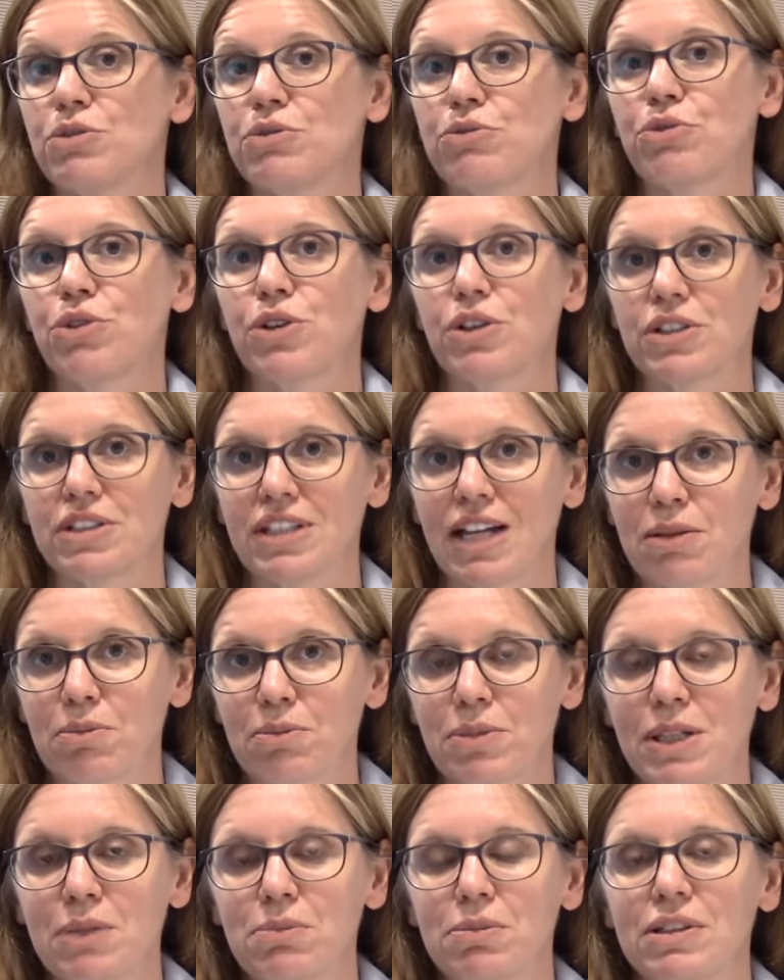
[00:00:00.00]
for young
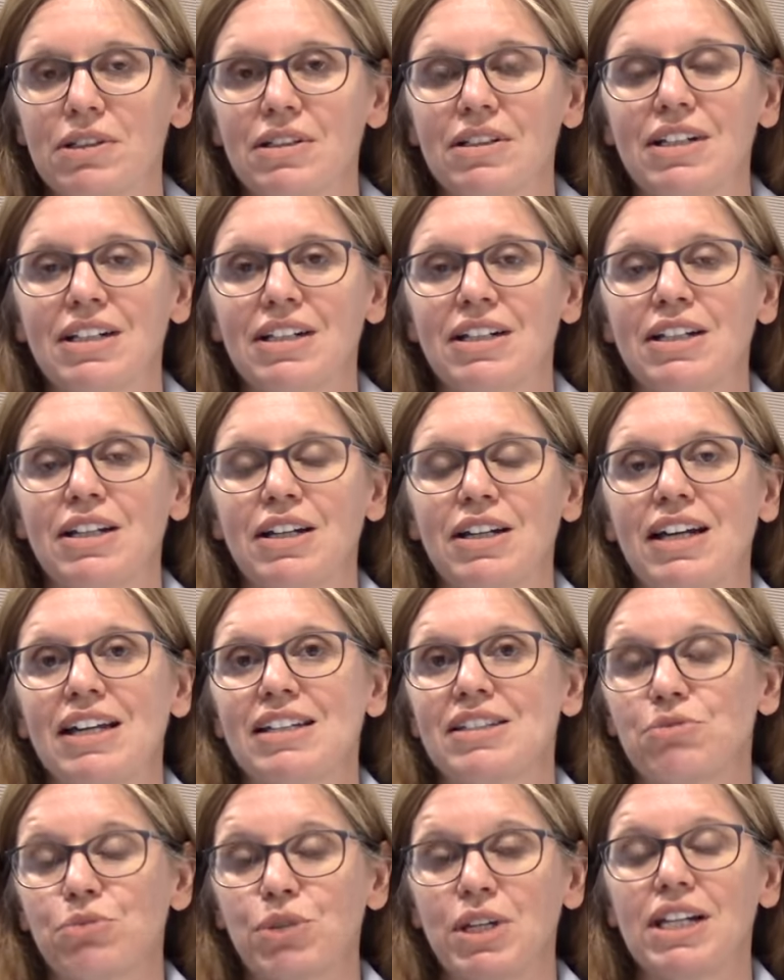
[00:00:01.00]
people
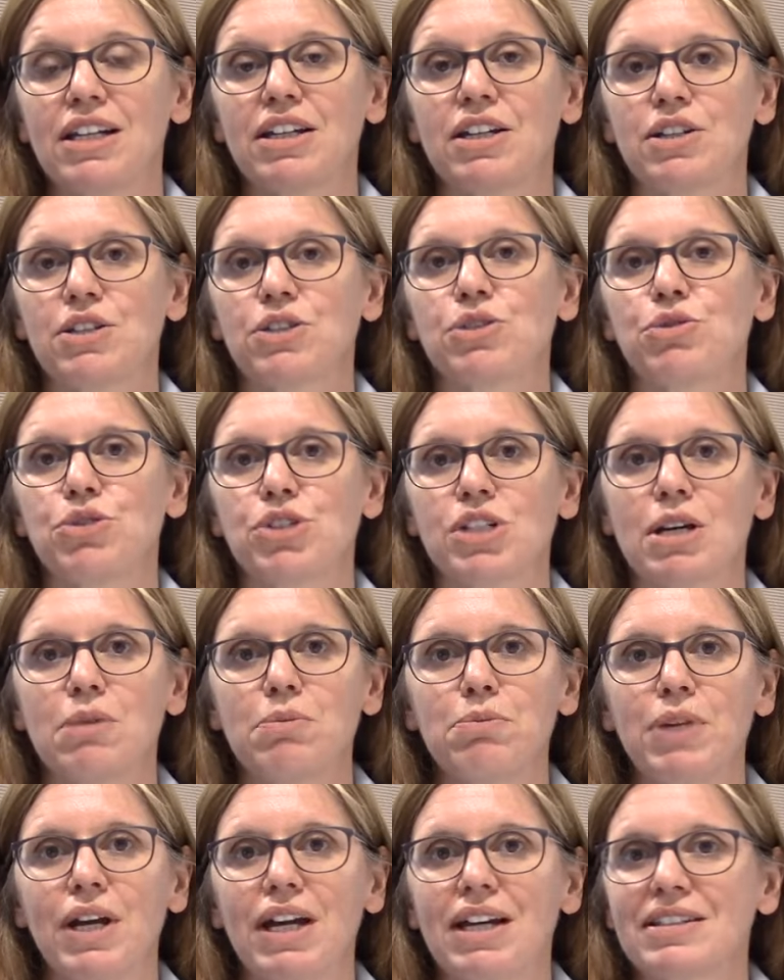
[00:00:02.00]
has really a huge
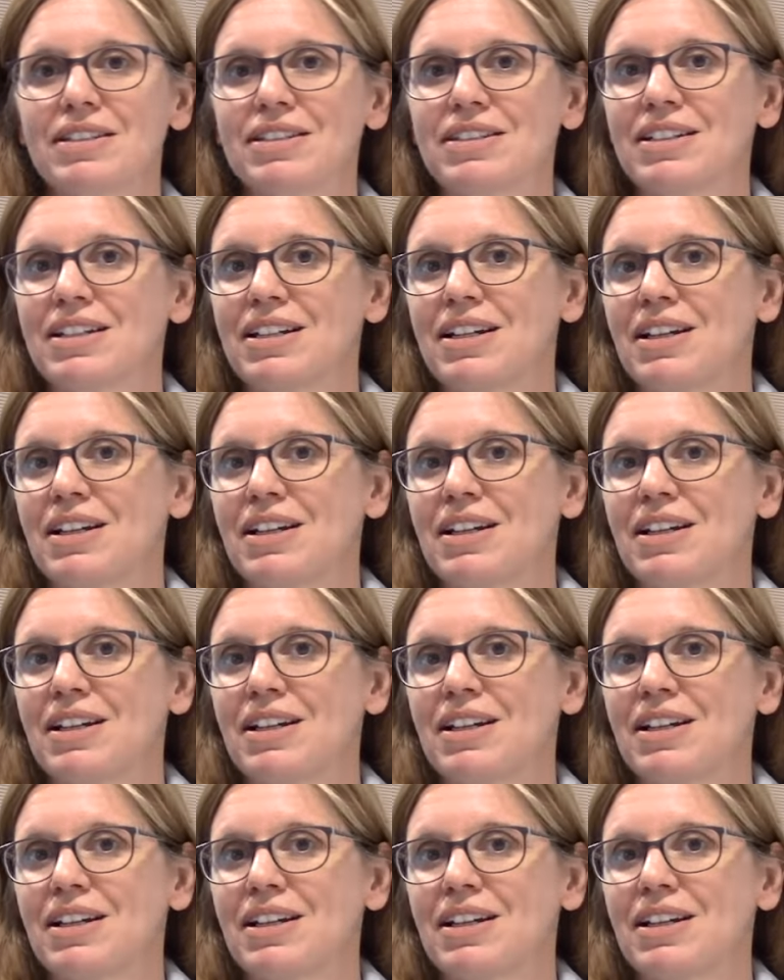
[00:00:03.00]
impact.